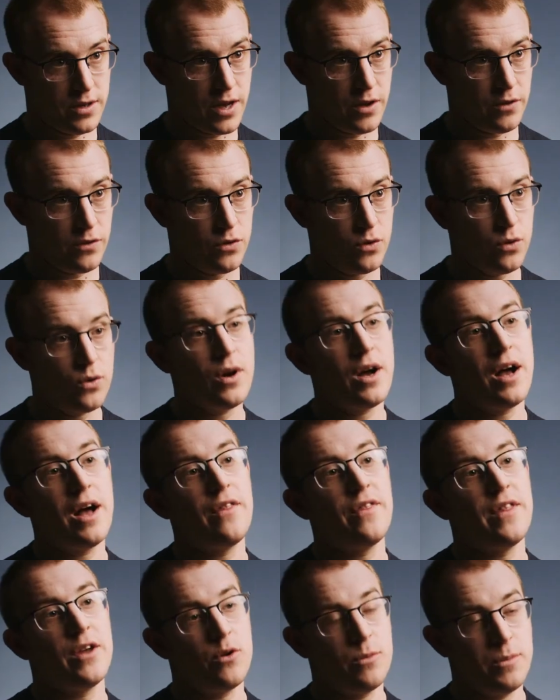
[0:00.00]
council
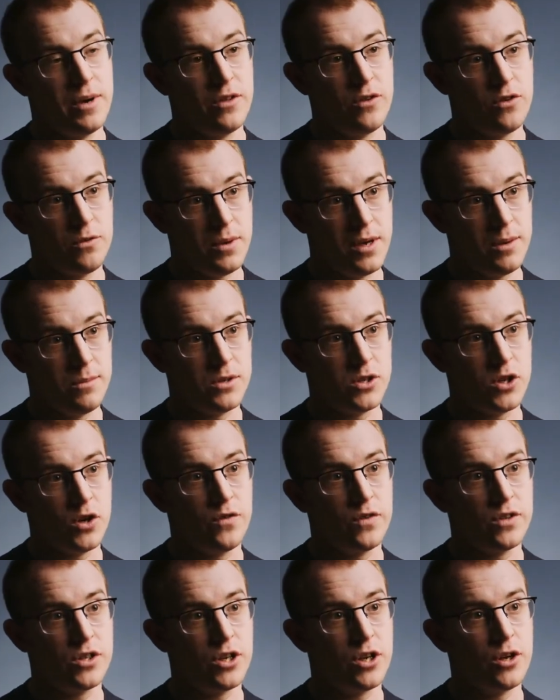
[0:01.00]
and they will make those payments
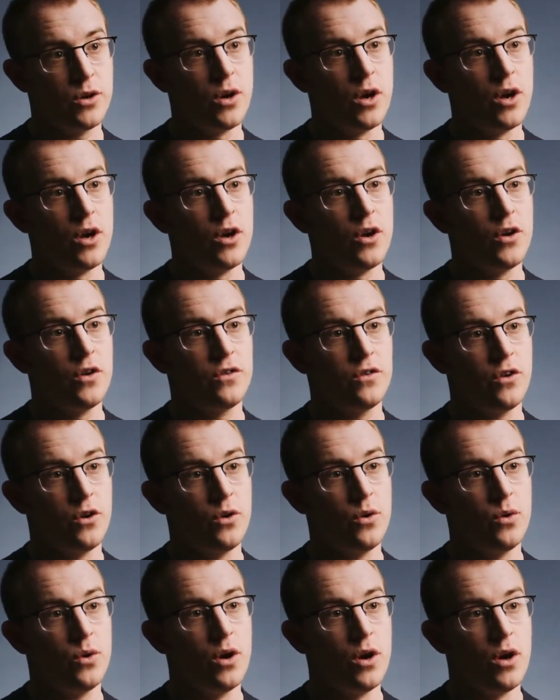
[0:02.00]
over to you. So